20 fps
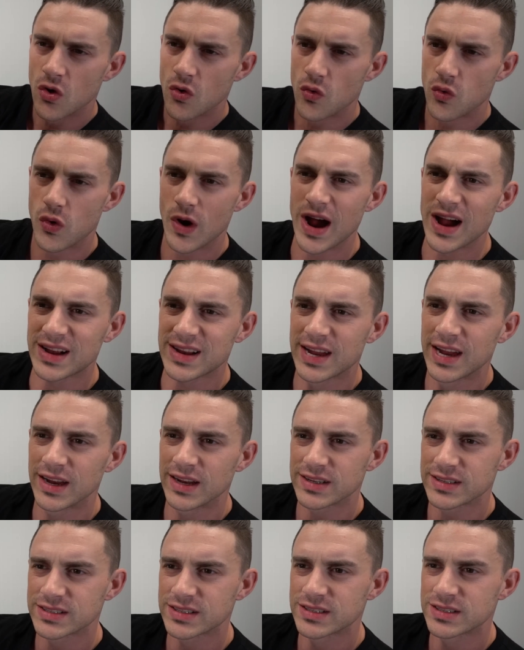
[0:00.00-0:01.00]

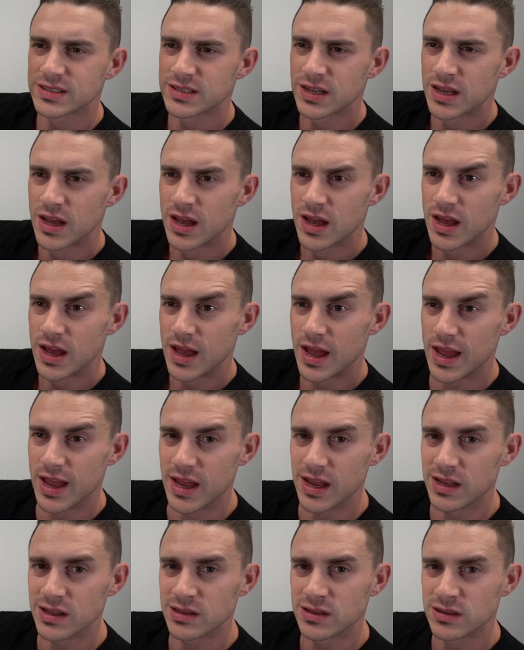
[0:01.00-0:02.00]
Ruckus
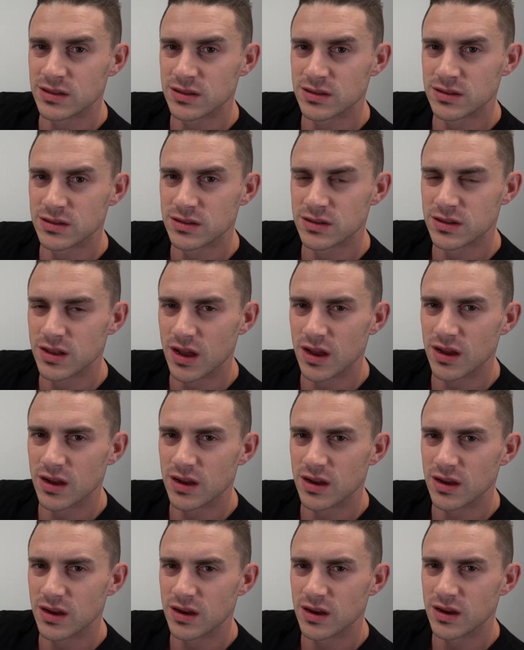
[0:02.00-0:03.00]
in
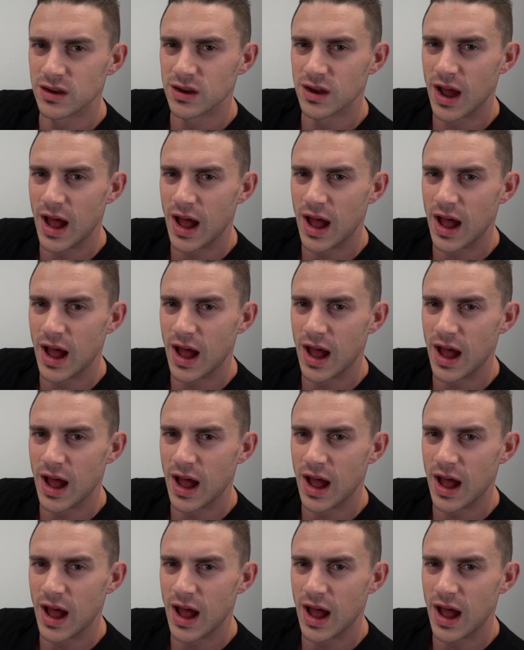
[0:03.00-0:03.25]
the